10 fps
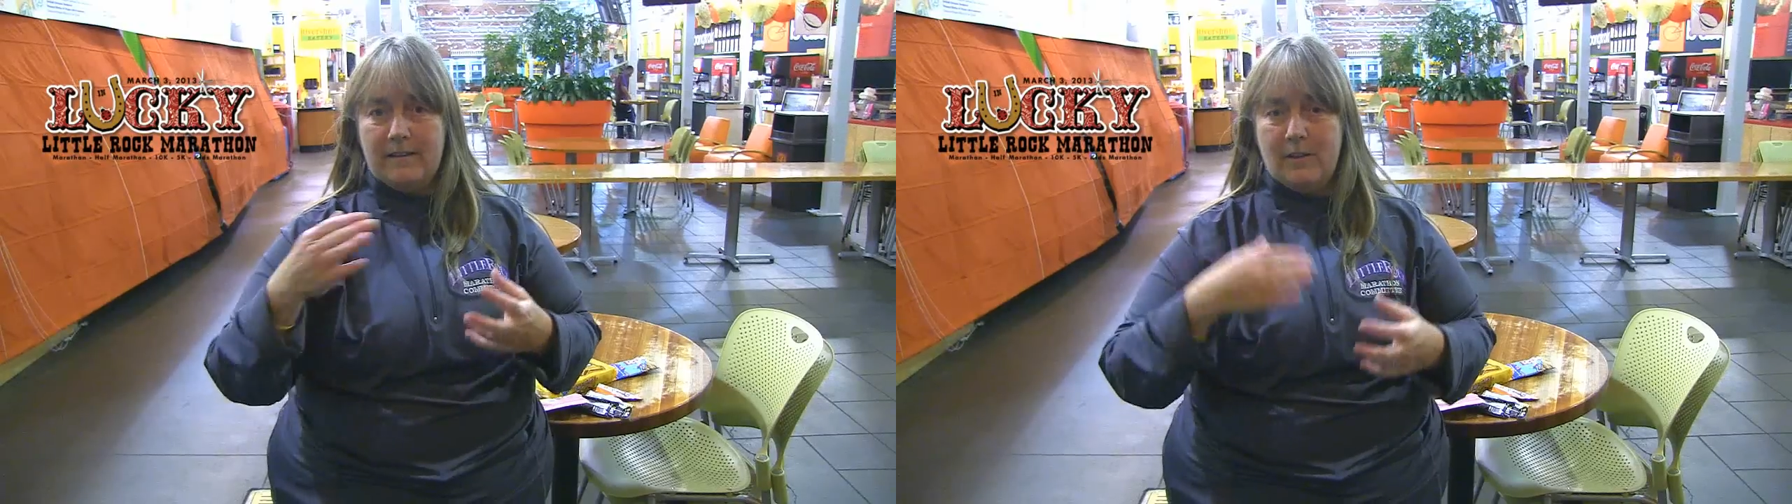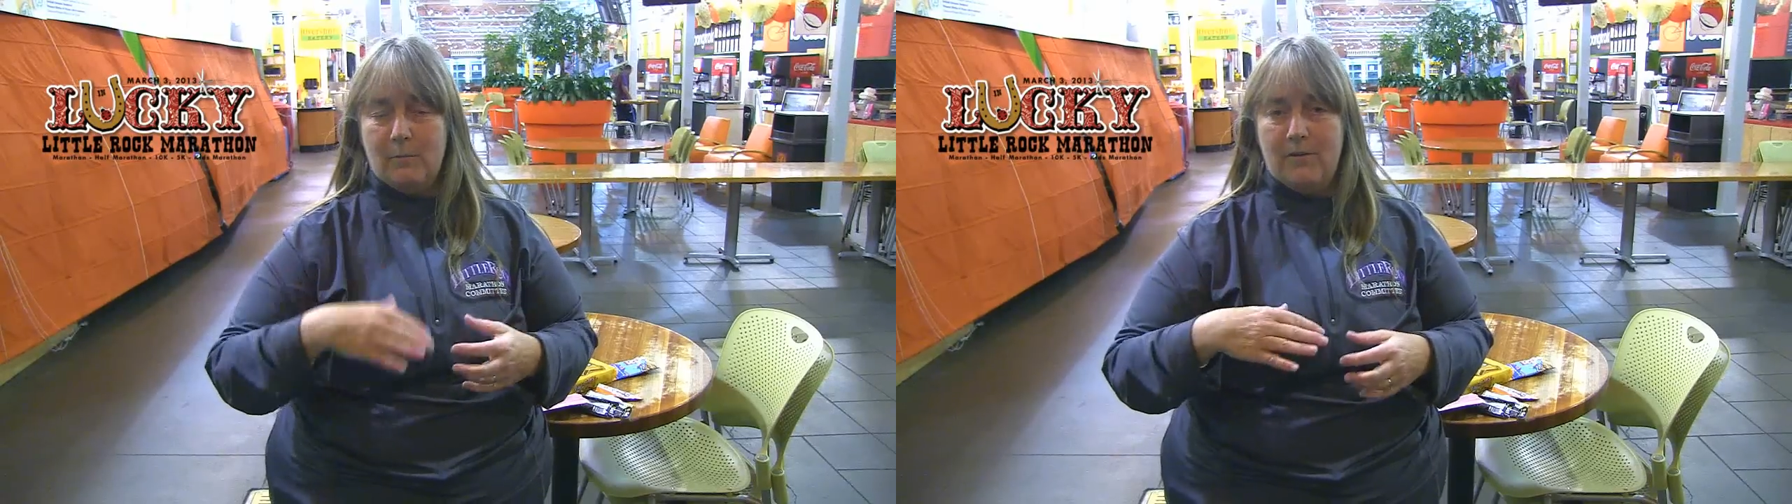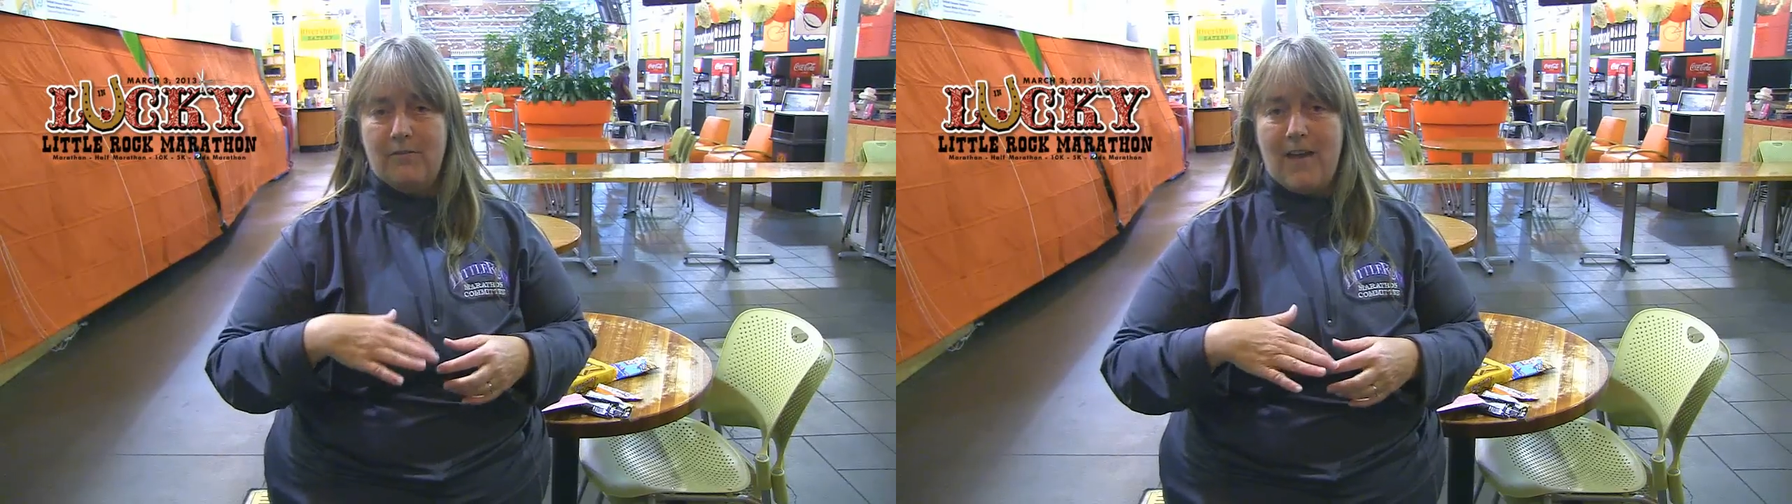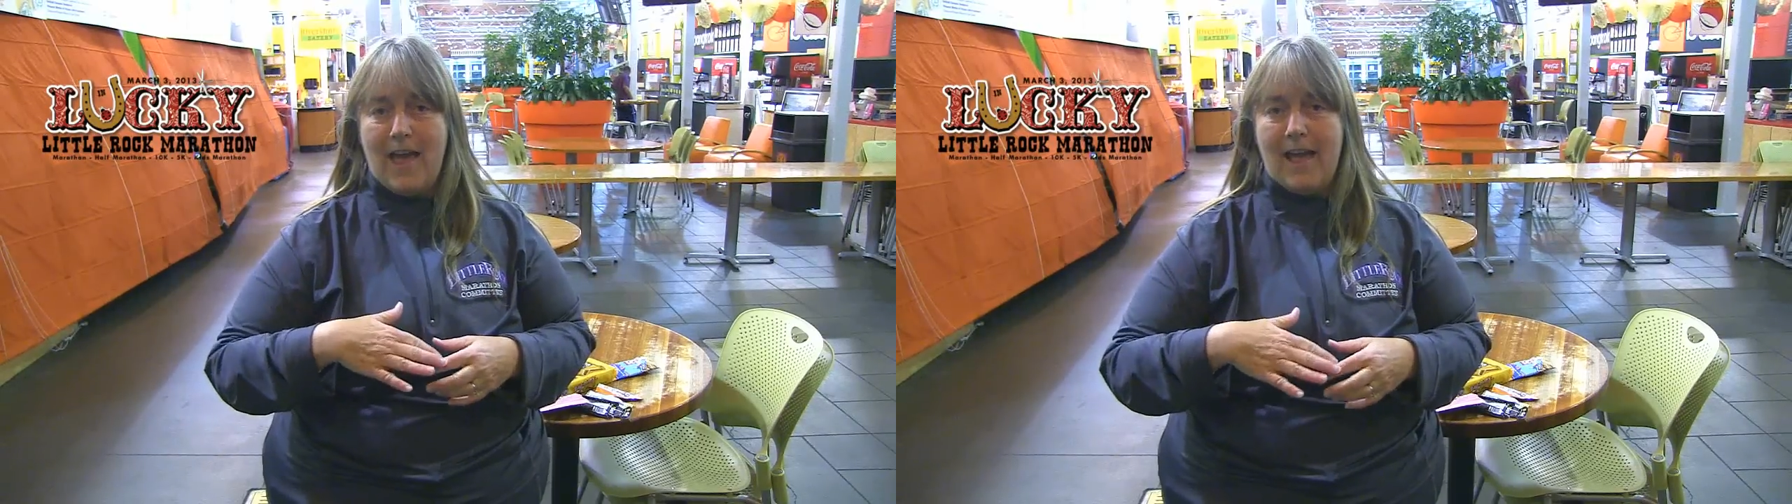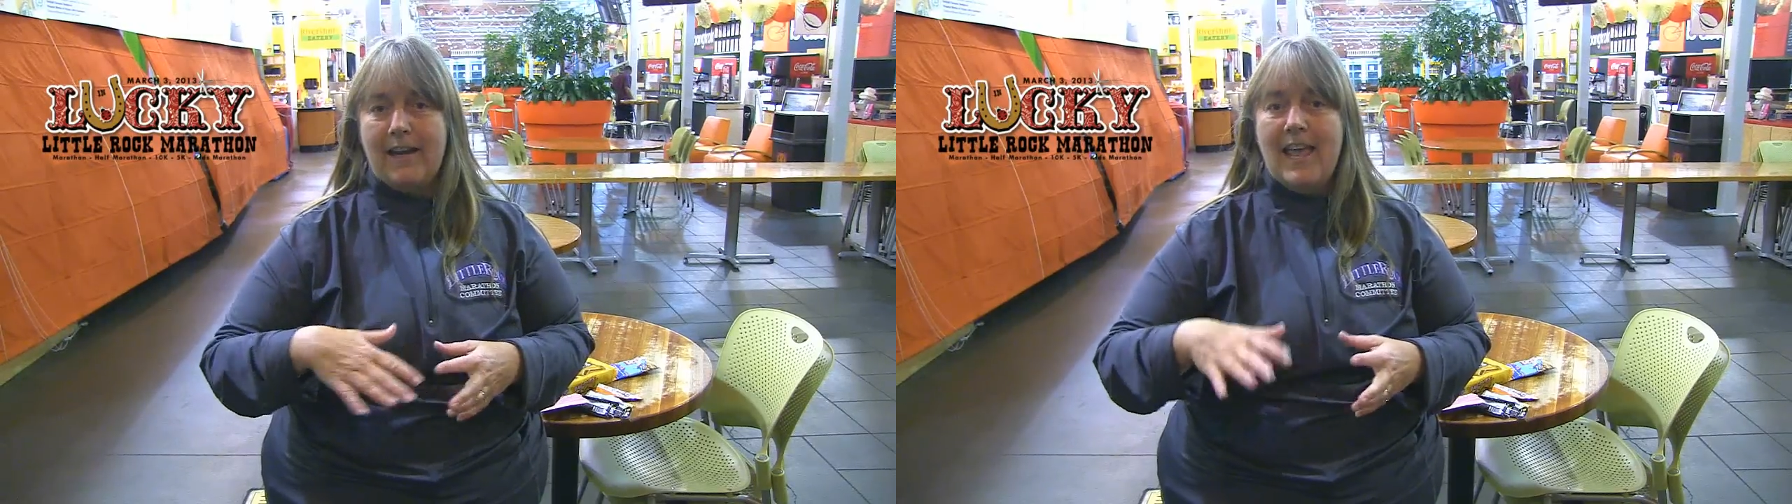a little bit of
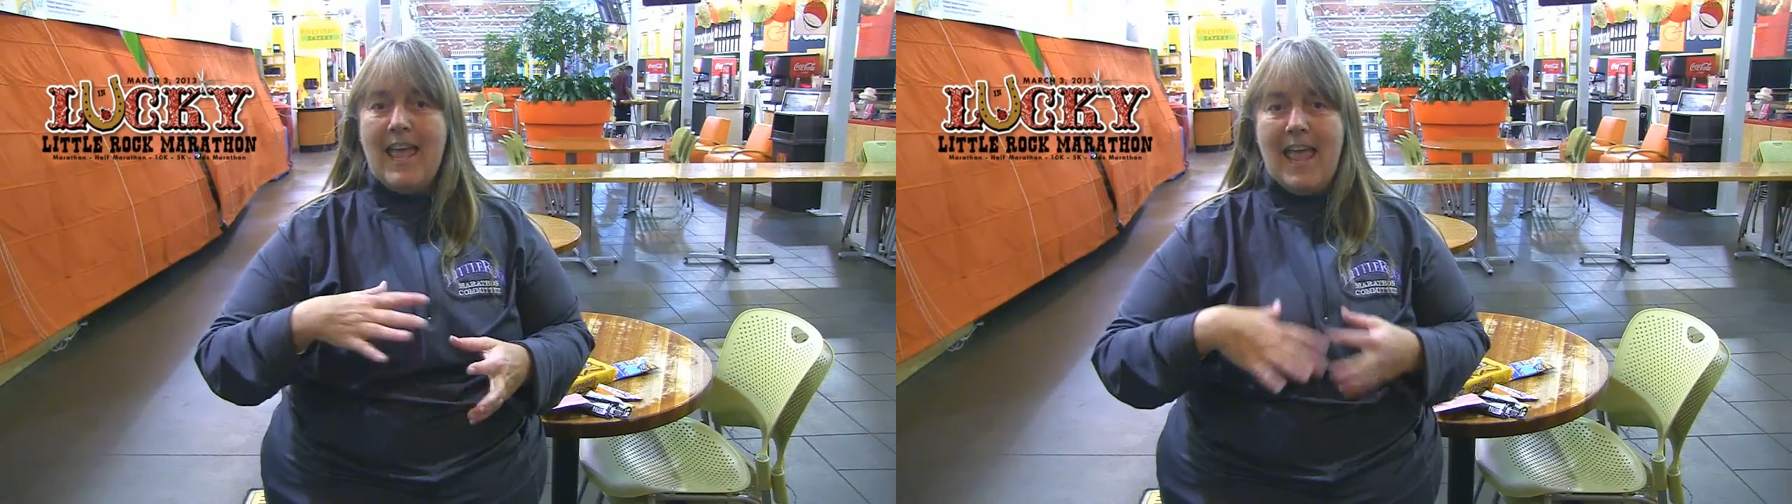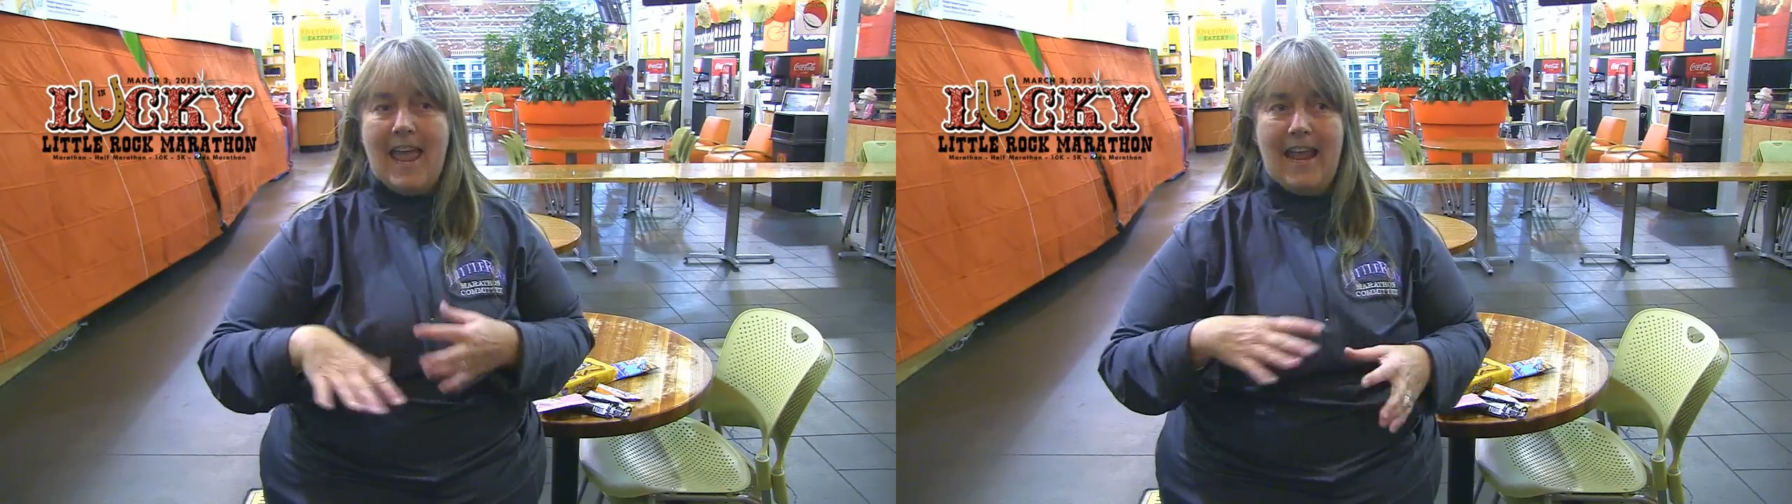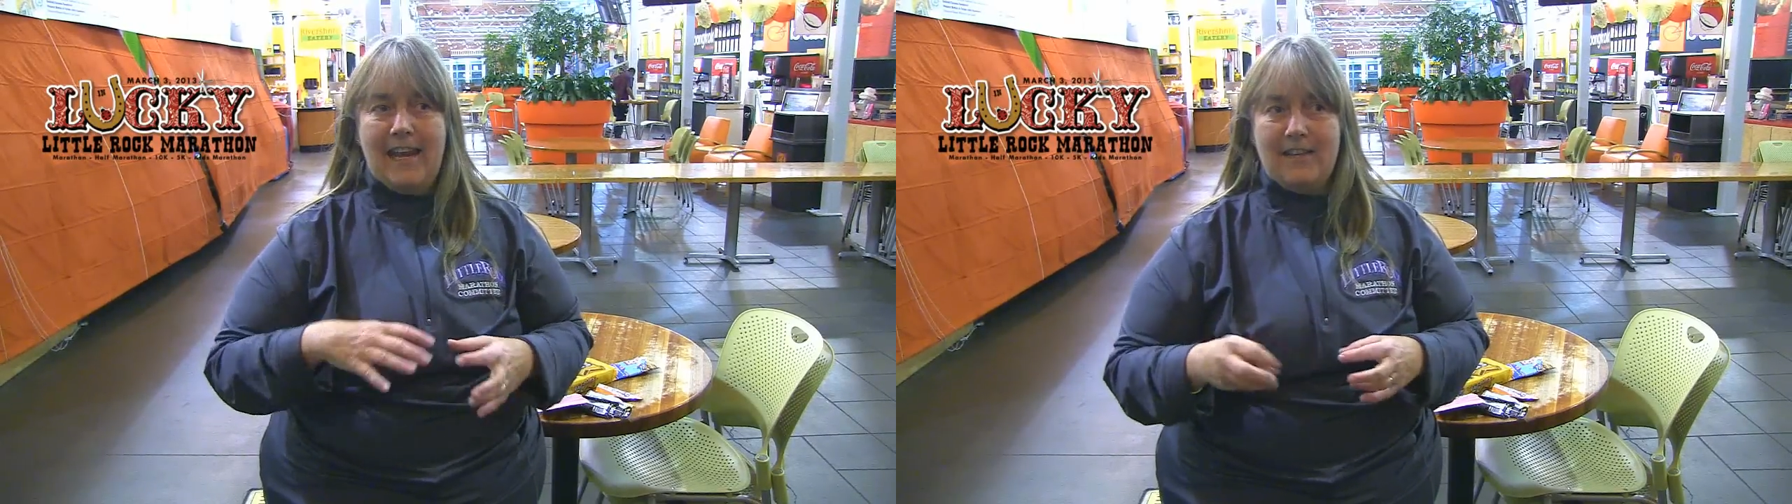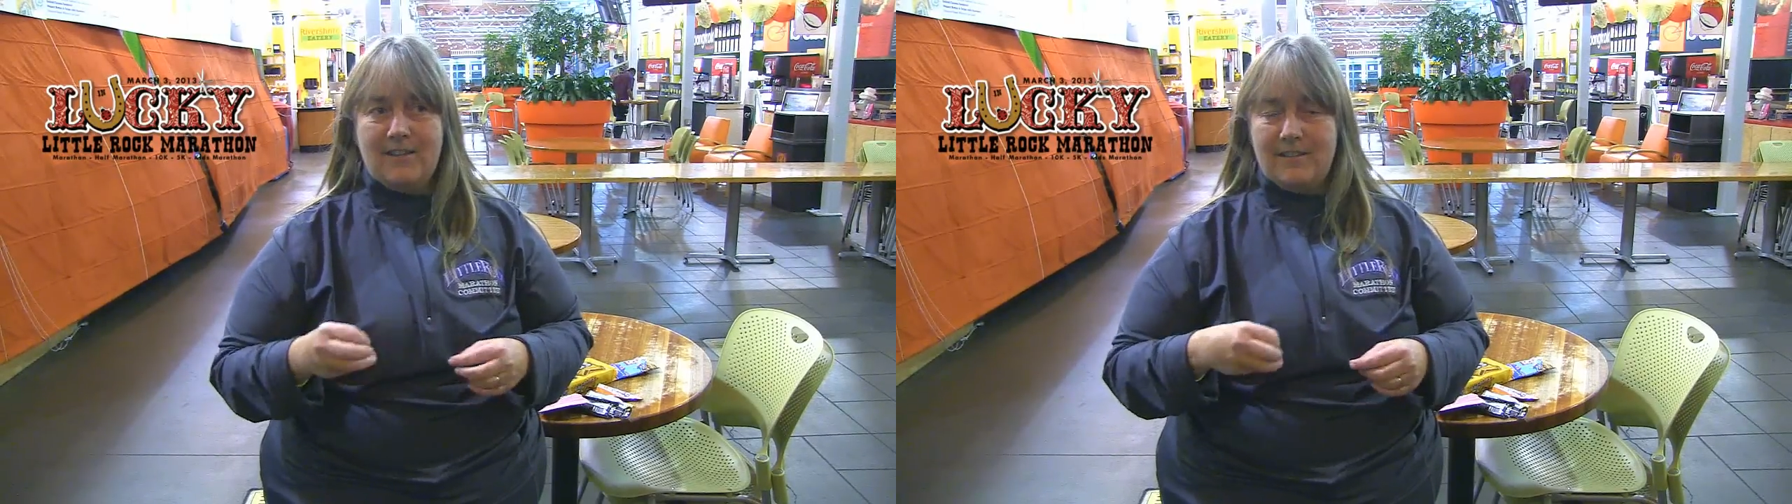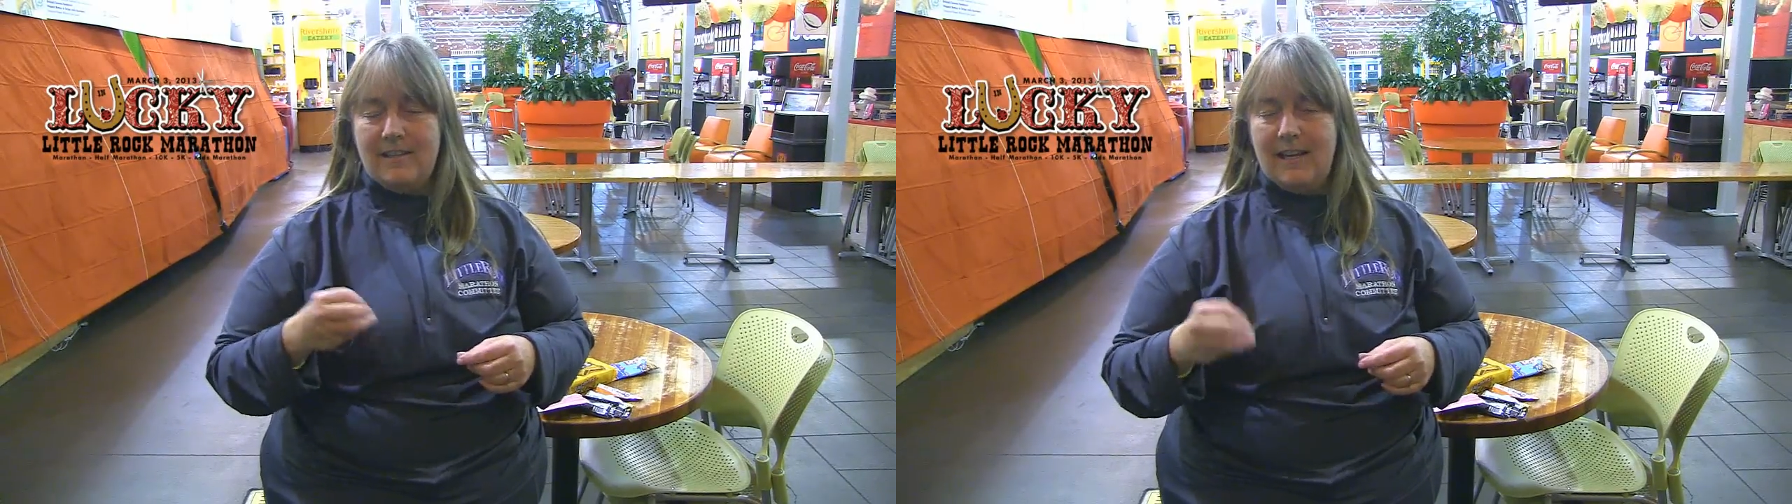fat, and it's